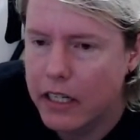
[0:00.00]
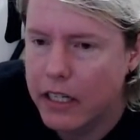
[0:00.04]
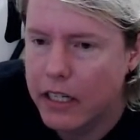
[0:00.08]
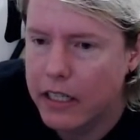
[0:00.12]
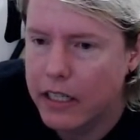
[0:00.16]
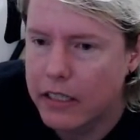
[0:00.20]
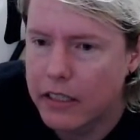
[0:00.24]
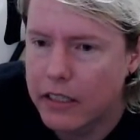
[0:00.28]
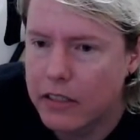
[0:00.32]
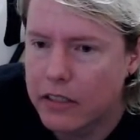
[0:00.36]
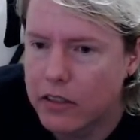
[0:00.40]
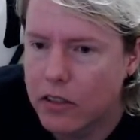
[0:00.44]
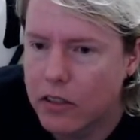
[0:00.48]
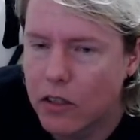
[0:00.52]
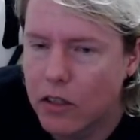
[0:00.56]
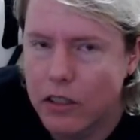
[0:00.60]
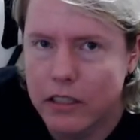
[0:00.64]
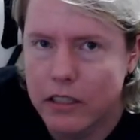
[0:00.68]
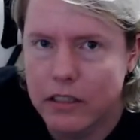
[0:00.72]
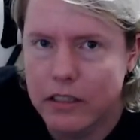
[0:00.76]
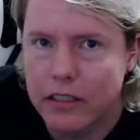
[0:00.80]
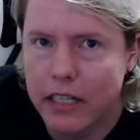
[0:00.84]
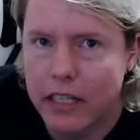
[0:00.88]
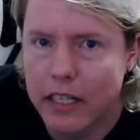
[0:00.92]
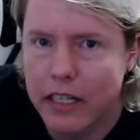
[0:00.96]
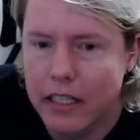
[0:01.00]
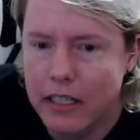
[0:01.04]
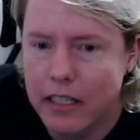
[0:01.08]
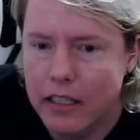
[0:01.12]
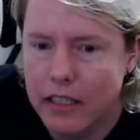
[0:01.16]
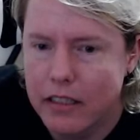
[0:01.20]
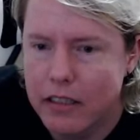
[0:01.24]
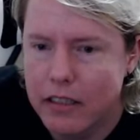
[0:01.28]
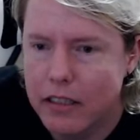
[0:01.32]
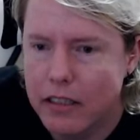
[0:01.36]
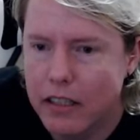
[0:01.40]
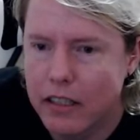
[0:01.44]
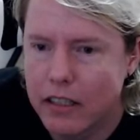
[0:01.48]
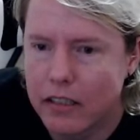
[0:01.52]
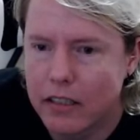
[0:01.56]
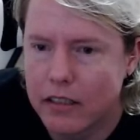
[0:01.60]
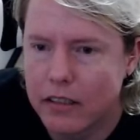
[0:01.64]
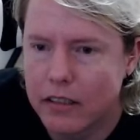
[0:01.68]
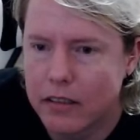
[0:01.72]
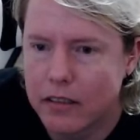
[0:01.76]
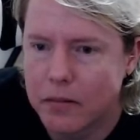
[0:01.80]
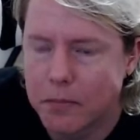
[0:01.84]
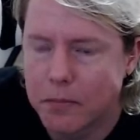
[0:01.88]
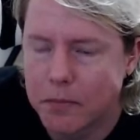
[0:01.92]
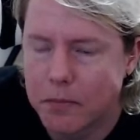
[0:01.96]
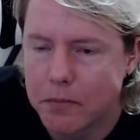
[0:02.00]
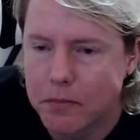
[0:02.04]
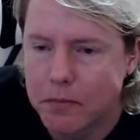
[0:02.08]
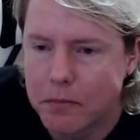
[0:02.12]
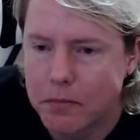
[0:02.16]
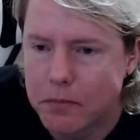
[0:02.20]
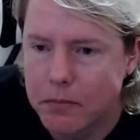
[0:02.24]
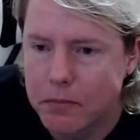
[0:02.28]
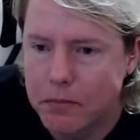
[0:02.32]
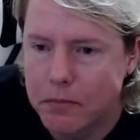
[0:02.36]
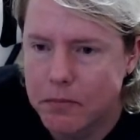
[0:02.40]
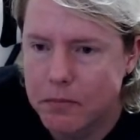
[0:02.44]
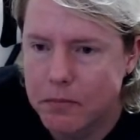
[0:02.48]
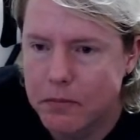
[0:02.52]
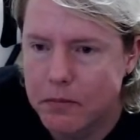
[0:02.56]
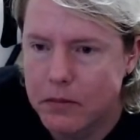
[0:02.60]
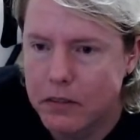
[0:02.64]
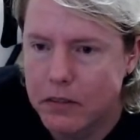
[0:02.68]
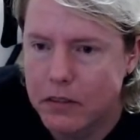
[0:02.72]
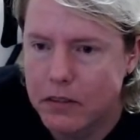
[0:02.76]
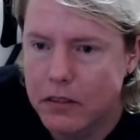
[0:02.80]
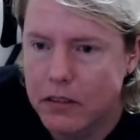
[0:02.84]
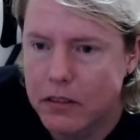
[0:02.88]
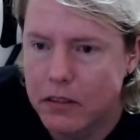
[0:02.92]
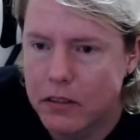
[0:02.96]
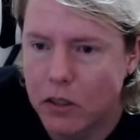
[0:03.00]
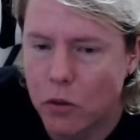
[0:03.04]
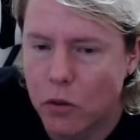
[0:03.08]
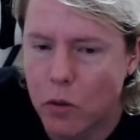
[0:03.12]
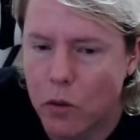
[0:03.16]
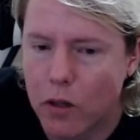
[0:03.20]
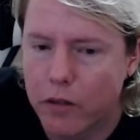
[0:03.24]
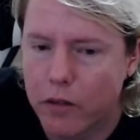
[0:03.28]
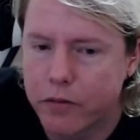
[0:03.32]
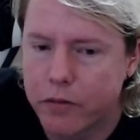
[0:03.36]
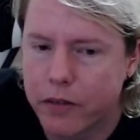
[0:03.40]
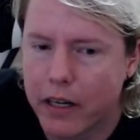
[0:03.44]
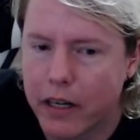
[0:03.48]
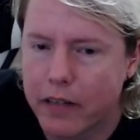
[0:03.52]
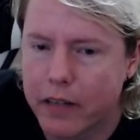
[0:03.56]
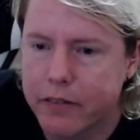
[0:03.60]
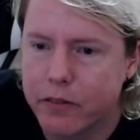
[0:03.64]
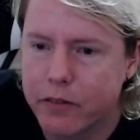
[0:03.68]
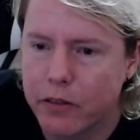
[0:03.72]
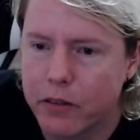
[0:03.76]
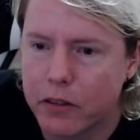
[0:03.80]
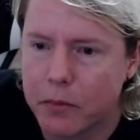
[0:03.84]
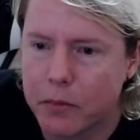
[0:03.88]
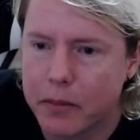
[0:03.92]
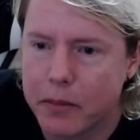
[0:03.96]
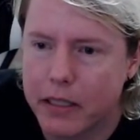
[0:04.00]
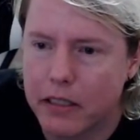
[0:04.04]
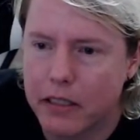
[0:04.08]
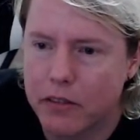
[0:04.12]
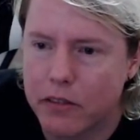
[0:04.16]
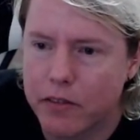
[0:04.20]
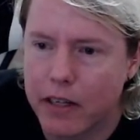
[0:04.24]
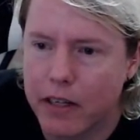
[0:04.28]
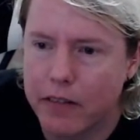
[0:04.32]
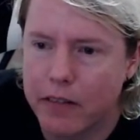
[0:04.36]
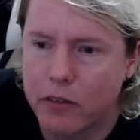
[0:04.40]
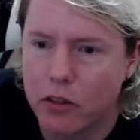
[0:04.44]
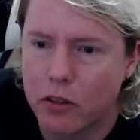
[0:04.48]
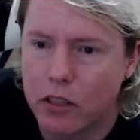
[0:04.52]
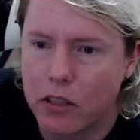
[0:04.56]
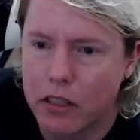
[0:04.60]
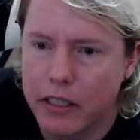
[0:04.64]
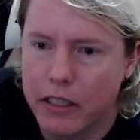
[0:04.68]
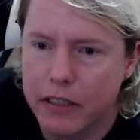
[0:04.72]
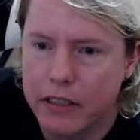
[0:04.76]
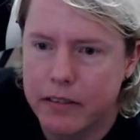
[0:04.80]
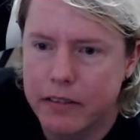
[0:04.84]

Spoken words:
is all it said, to qualify for the PS5 drawing.